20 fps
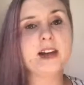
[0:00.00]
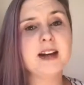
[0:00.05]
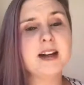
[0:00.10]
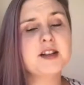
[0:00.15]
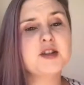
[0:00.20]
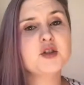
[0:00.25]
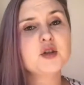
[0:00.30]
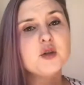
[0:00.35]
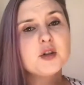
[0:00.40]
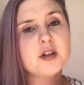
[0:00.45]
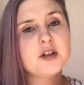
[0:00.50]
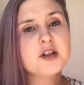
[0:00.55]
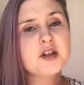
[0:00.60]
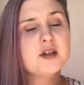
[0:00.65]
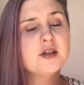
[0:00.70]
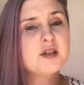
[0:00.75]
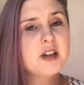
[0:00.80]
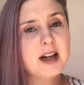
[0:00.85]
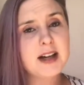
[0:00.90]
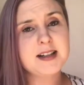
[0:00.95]
It took
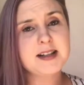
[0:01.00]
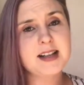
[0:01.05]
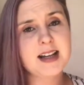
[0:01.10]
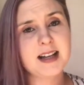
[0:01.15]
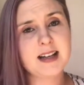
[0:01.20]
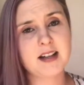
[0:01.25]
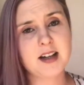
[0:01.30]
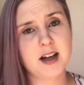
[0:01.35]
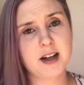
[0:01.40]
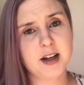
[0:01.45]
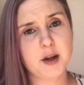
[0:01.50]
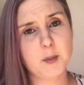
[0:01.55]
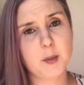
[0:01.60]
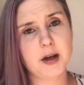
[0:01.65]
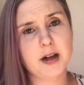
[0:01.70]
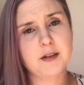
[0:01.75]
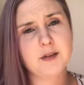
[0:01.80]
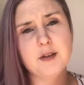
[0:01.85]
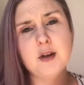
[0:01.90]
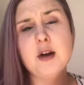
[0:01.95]
until
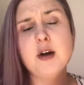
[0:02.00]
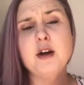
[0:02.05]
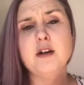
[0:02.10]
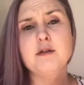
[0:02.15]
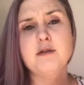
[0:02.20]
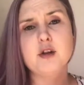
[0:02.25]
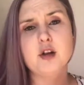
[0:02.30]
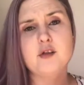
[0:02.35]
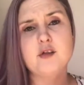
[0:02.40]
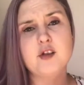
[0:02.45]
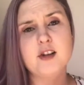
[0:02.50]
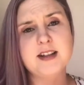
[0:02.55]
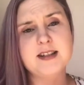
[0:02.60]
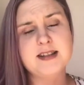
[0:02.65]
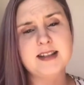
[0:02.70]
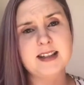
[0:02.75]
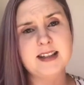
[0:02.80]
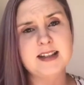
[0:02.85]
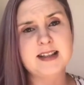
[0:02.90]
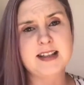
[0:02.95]
1991 for a
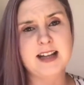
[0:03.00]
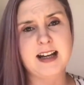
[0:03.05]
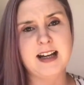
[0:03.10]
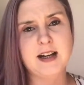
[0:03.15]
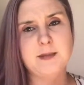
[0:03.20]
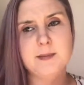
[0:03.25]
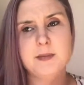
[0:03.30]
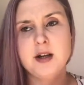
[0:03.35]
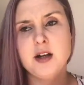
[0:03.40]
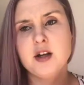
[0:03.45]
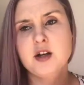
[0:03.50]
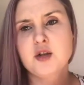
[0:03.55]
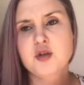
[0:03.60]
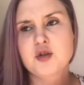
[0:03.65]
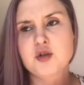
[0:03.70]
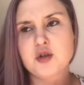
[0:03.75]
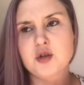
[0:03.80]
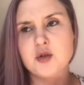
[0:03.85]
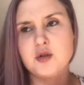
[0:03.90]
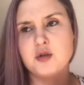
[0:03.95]
forensics team
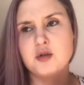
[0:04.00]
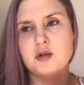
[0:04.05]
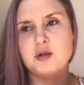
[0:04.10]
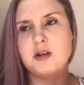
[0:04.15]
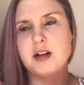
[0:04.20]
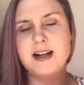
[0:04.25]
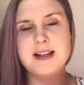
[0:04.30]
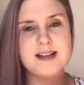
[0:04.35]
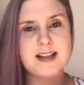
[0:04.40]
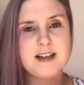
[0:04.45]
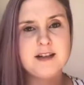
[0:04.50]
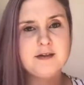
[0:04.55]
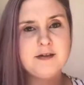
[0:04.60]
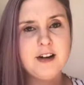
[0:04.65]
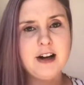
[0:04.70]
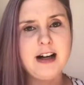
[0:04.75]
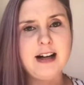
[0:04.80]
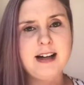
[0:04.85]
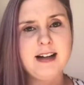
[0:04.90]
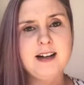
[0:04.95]
to
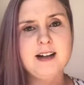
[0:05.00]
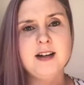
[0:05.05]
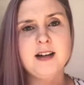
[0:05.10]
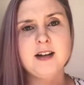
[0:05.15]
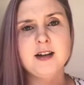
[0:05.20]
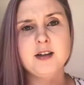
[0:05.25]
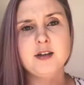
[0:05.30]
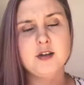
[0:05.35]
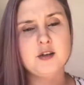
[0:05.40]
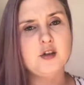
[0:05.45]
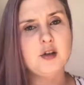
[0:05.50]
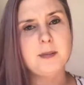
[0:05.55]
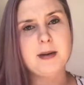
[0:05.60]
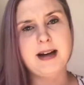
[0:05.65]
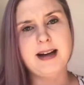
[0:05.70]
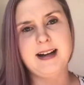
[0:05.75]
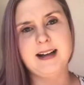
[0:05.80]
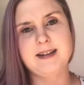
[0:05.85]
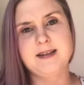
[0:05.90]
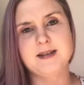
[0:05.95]
identify the
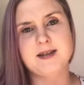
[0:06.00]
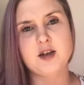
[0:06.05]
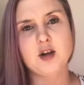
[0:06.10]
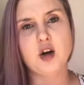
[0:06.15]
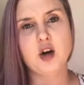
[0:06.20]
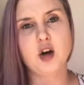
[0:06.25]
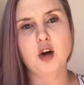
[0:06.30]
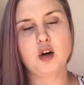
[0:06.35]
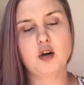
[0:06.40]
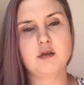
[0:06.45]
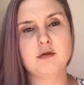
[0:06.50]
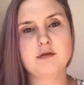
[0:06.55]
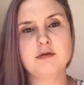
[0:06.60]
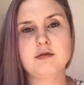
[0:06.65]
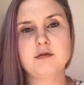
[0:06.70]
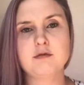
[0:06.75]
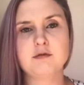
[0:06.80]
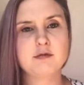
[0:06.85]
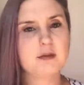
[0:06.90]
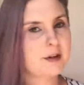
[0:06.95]
remains of
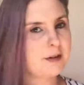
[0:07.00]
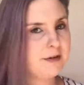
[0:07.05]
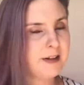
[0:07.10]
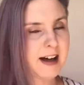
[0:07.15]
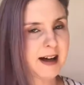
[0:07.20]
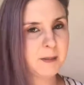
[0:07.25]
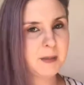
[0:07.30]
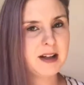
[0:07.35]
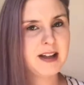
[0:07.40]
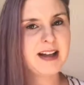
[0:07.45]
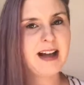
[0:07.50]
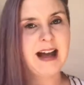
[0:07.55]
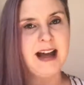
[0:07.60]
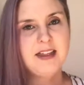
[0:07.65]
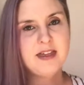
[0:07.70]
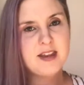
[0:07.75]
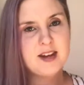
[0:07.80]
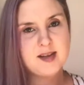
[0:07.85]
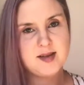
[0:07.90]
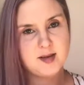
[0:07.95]
the family
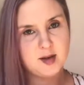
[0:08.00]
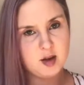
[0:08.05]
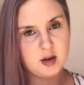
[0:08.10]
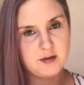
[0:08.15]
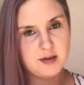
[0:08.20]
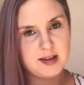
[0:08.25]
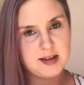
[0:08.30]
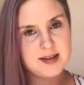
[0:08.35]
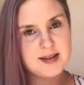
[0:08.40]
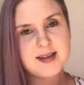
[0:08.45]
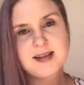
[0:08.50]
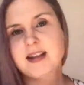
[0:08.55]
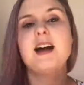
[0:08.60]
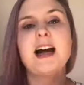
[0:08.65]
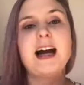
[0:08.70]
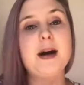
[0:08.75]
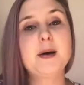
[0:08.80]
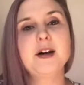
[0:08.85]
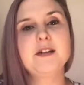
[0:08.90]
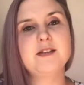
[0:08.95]
and their servants.
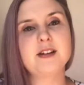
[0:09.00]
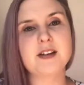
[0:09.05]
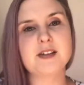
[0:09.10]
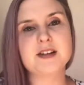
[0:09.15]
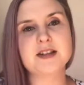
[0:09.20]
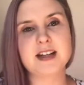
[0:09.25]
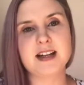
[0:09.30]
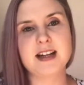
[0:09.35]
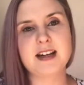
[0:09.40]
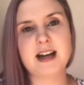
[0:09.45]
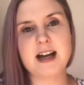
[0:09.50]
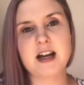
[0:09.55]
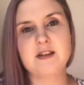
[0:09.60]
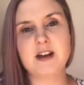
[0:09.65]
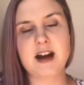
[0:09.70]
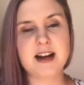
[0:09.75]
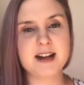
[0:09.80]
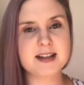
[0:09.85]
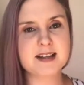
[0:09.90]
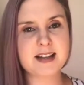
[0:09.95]
However, the DNA of
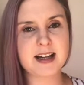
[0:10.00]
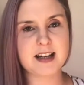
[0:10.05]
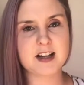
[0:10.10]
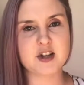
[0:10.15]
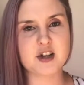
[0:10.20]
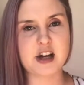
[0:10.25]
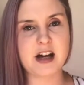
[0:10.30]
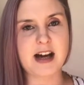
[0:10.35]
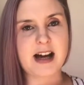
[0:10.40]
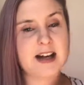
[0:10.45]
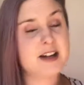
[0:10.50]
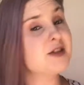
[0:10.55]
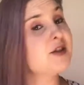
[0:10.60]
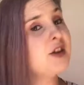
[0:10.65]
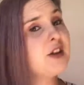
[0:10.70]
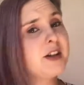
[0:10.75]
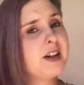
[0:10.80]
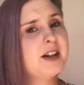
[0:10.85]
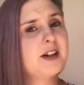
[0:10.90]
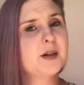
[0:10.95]
Anastasia and
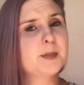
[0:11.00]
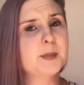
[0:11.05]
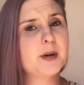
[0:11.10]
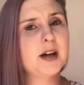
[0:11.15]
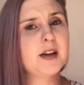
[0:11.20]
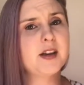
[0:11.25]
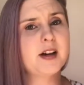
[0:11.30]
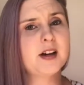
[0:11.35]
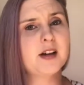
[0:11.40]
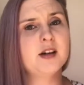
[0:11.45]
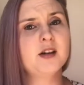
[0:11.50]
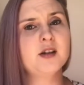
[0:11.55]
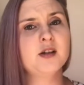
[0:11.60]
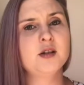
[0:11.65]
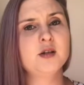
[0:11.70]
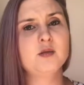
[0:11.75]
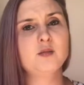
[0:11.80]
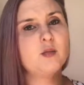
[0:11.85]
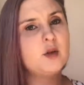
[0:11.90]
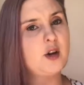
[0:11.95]
her younger brother
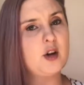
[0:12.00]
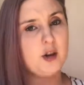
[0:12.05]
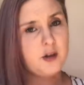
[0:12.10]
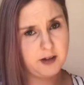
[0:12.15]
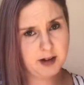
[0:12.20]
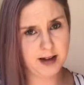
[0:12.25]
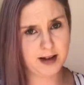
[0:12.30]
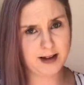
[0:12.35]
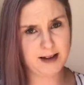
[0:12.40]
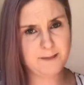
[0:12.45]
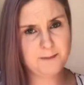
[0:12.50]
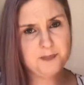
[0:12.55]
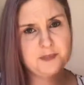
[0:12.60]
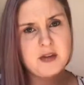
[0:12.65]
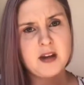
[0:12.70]
were not there.